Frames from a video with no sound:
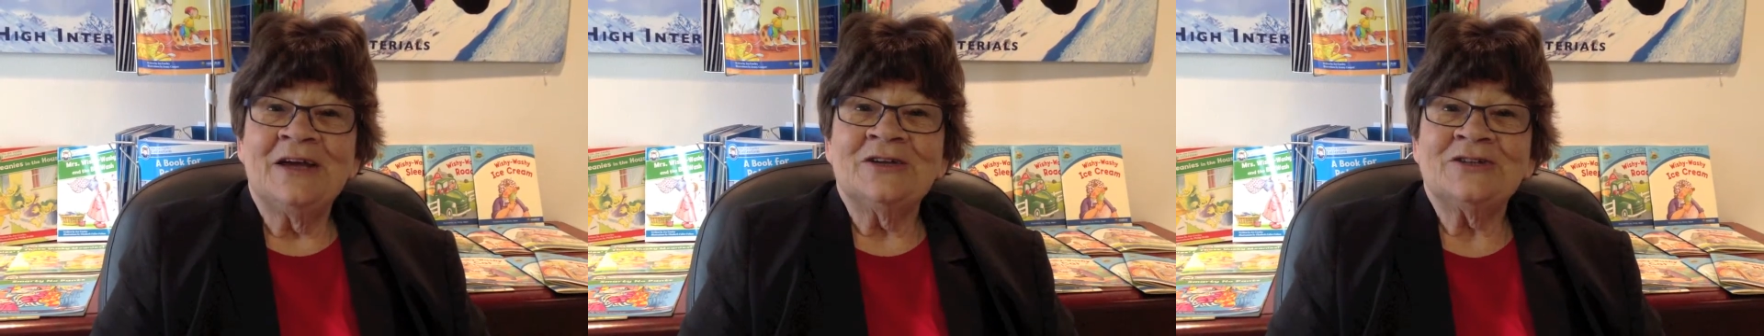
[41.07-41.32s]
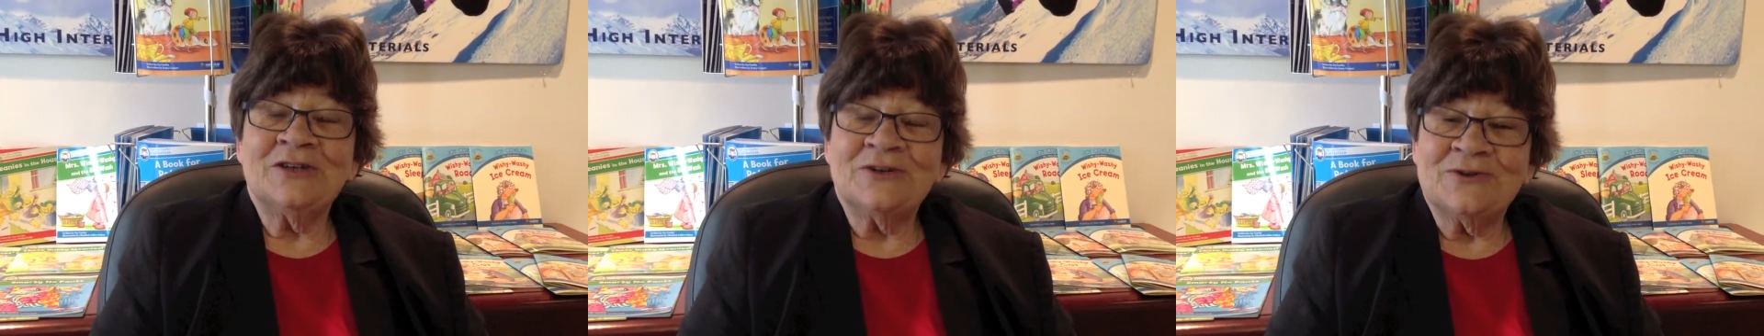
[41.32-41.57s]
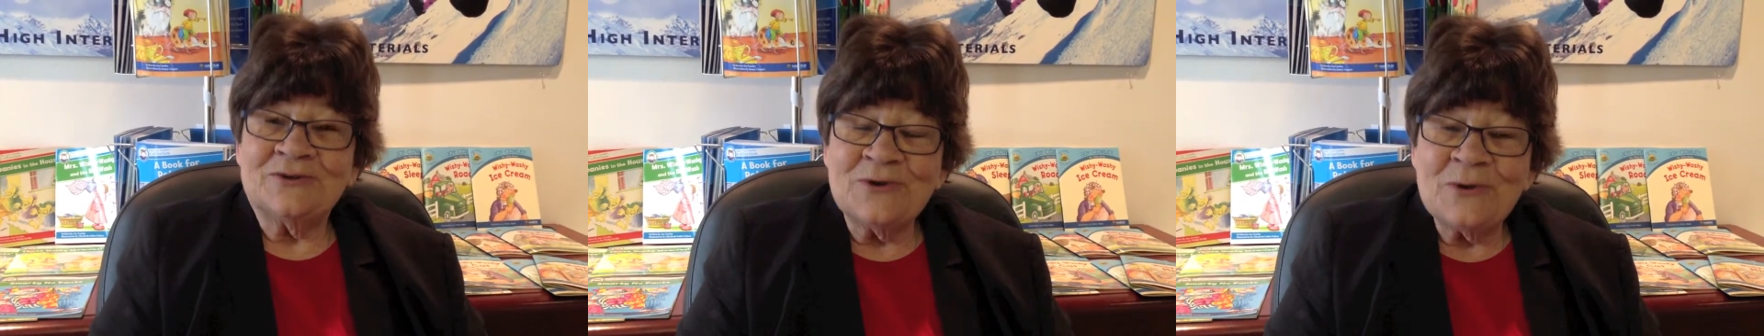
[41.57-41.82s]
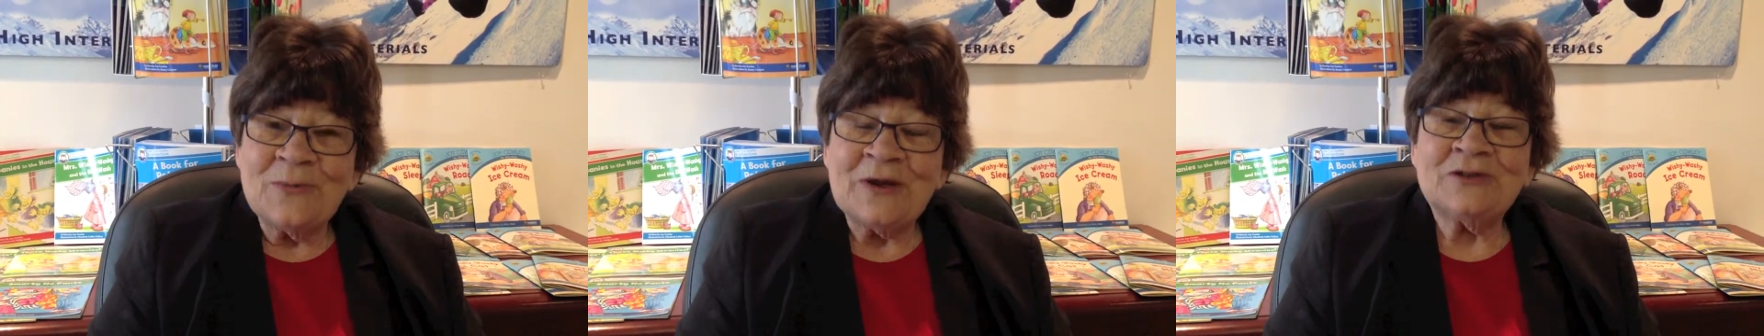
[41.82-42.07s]
She drew
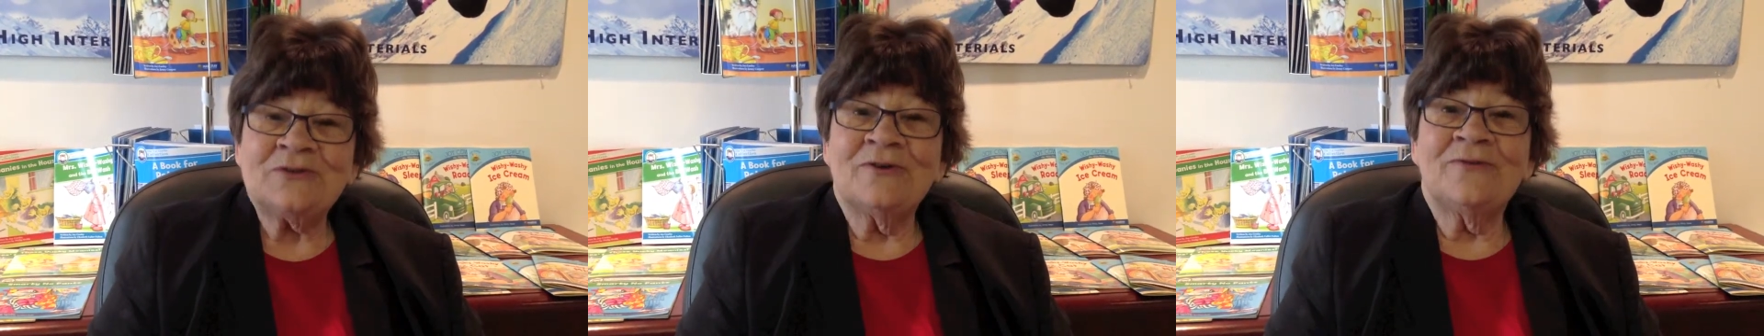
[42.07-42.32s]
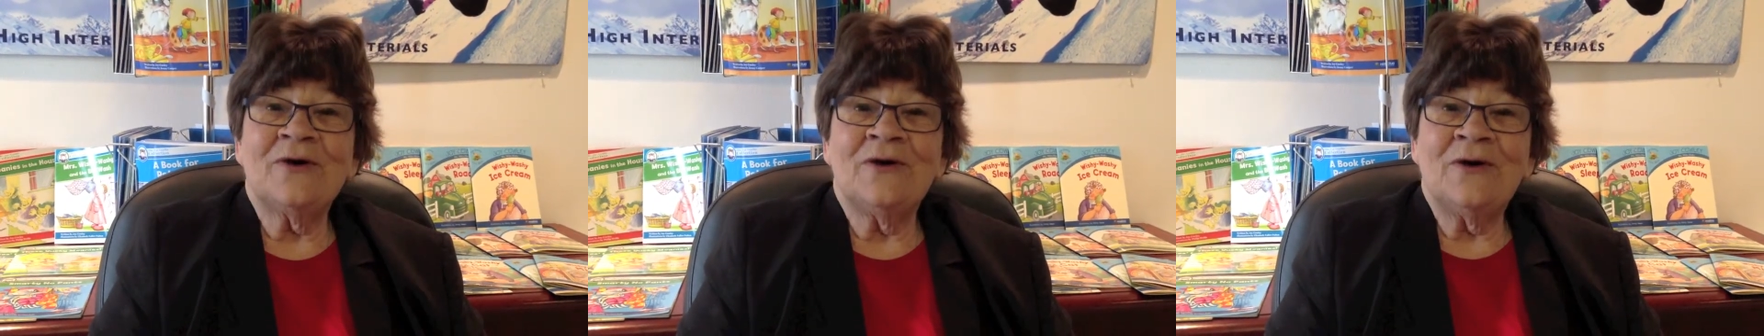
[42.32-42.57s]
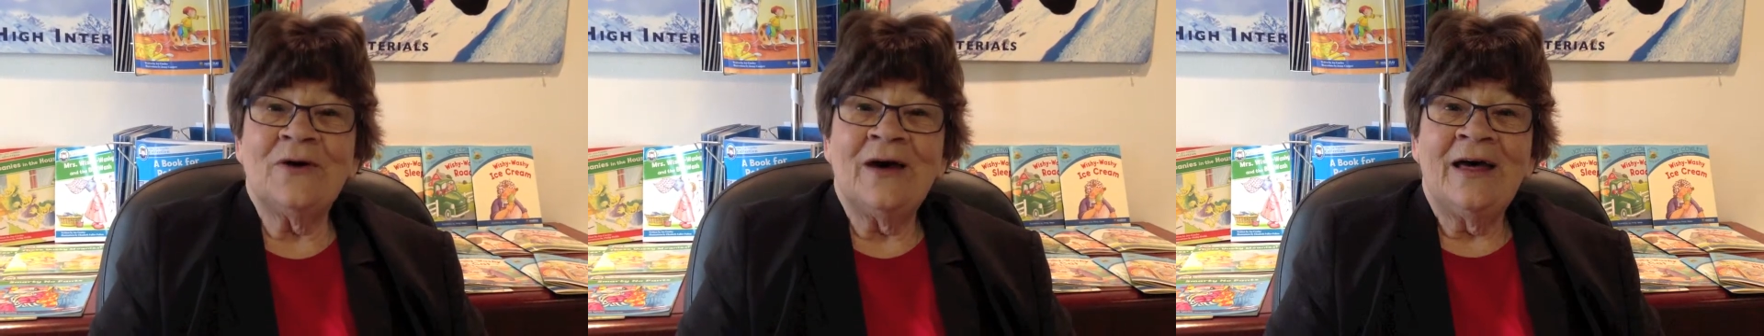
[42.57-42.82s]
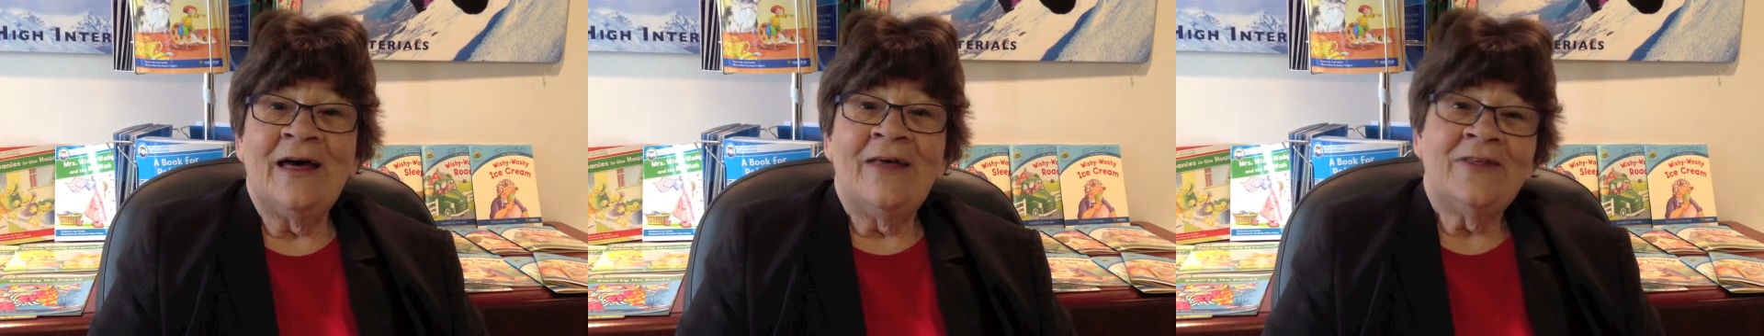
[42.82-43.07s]
a picture of her,
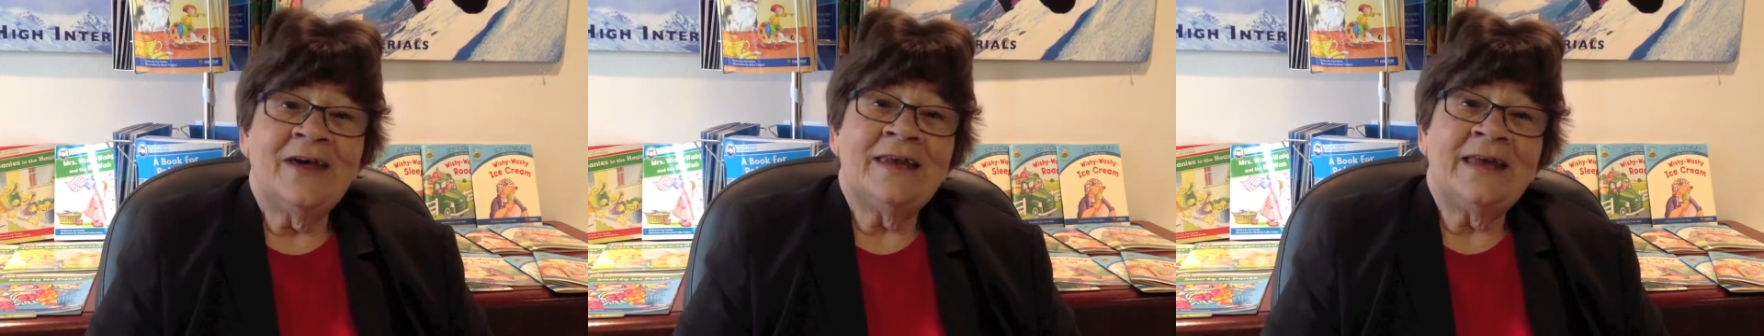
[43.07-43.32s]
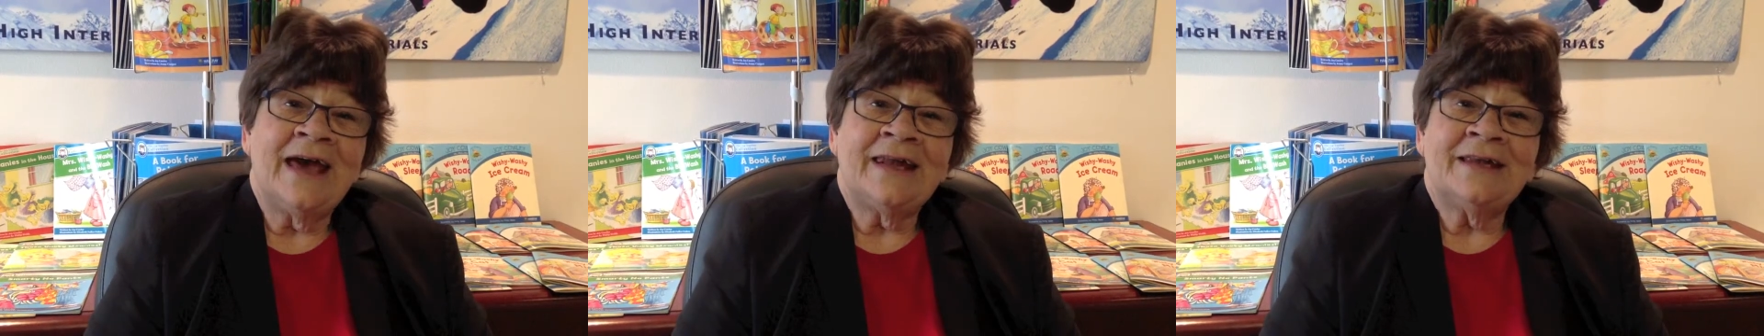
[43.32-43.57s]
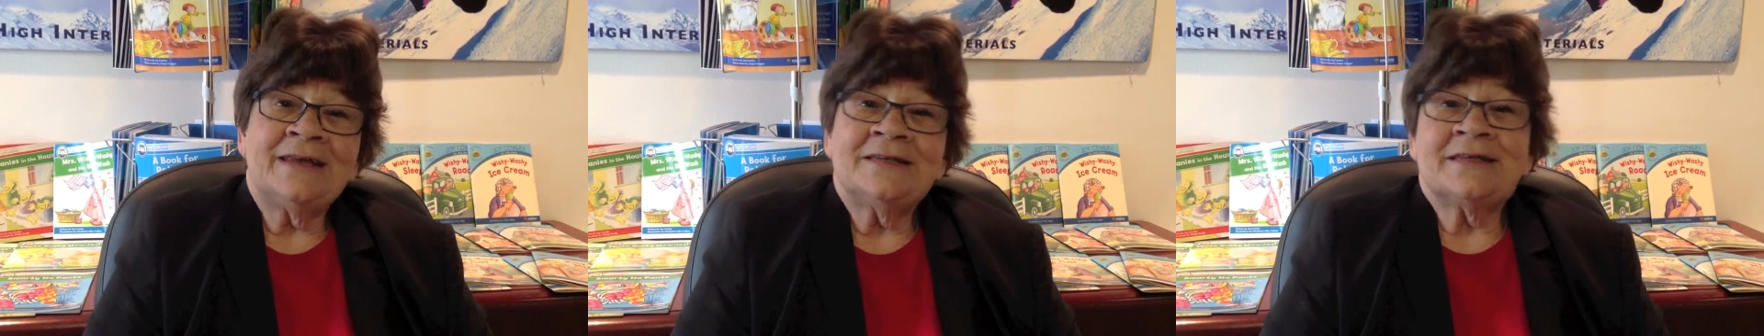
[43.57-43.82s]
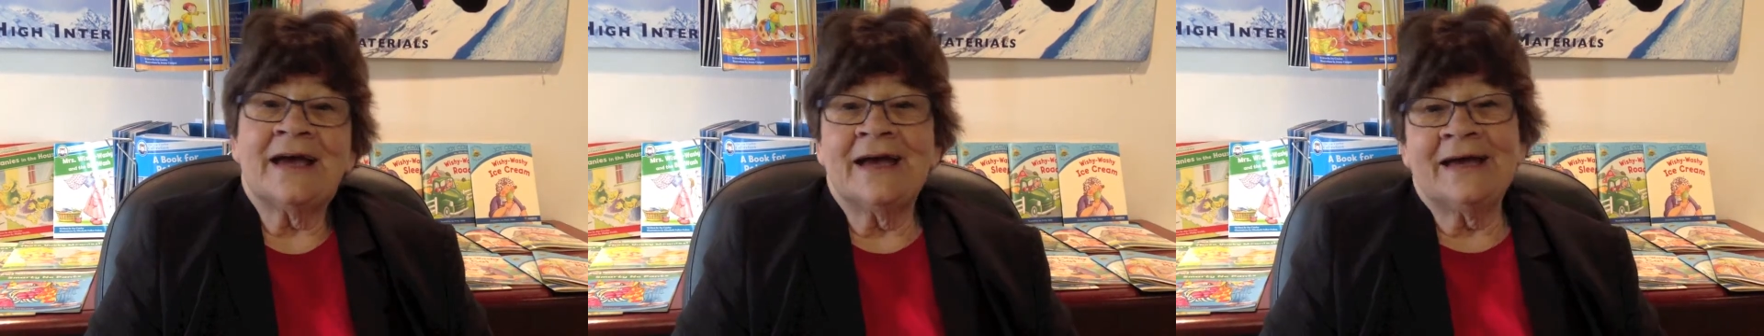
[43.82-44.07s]
then added a
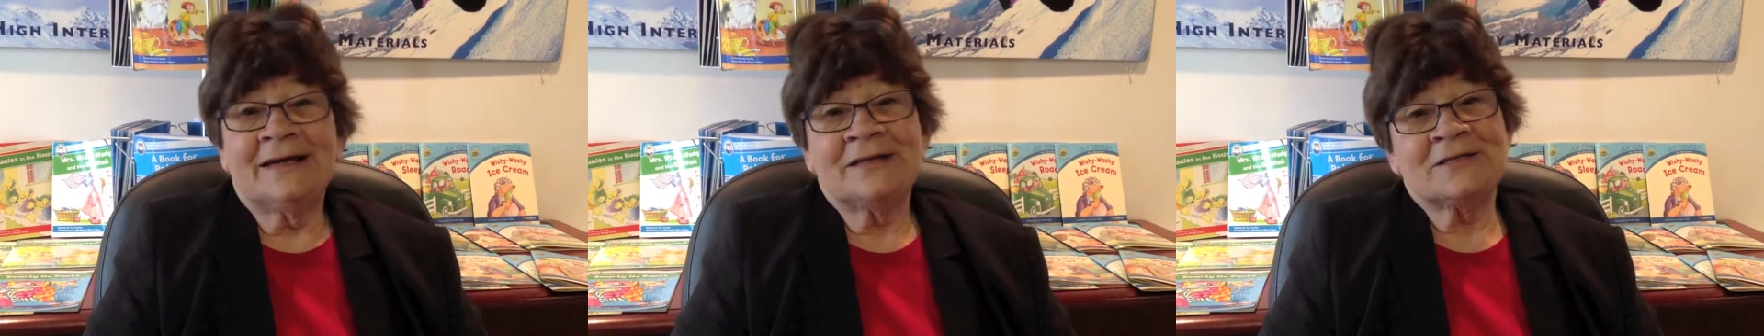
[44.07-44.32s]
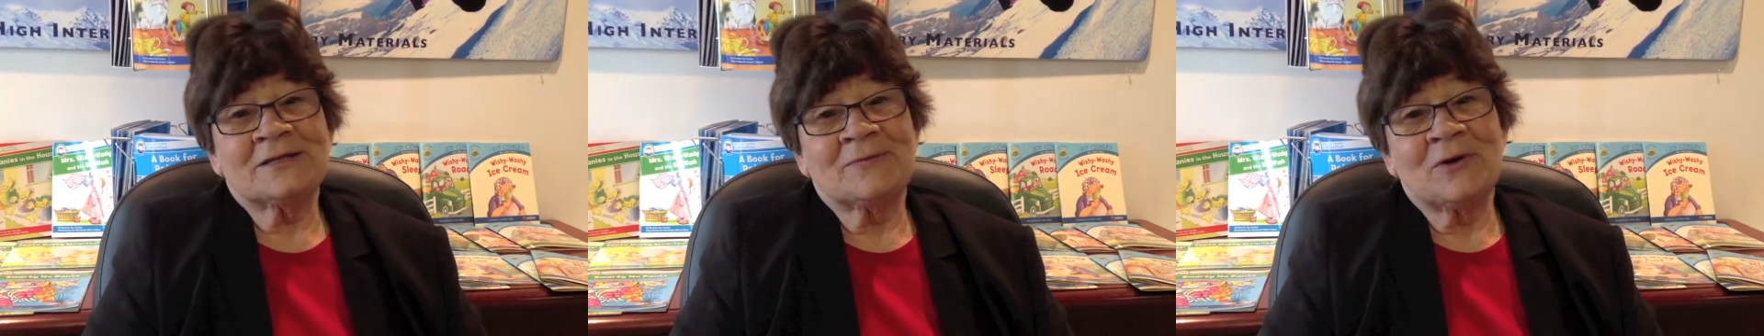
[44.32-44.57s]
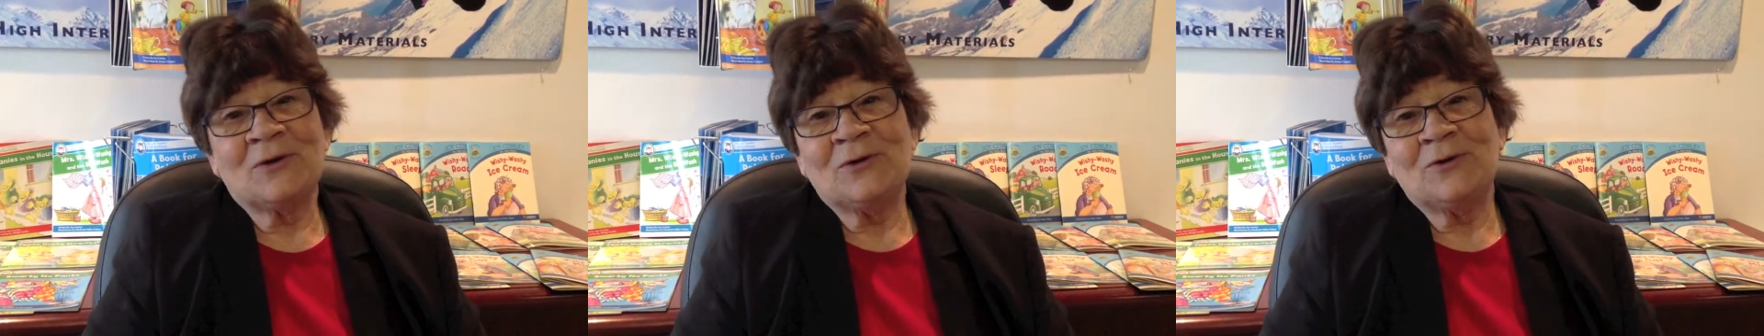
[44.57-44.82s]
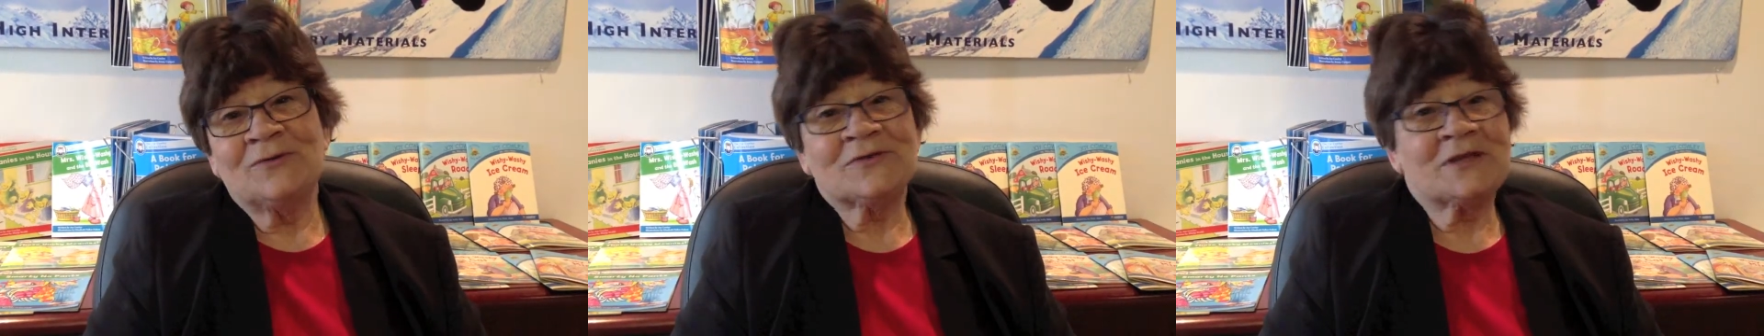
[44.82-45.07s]
tail and some
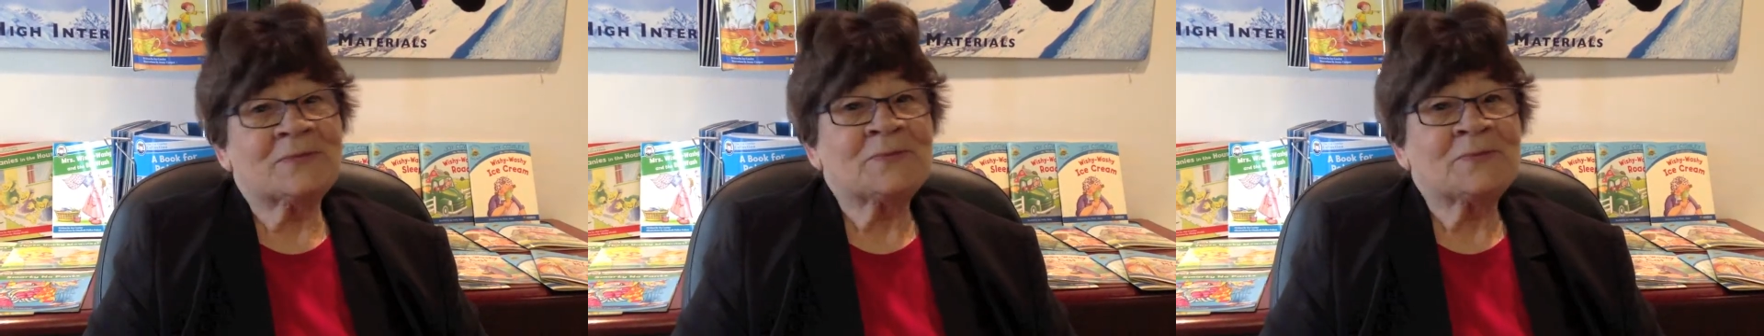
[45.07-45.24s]
hooves.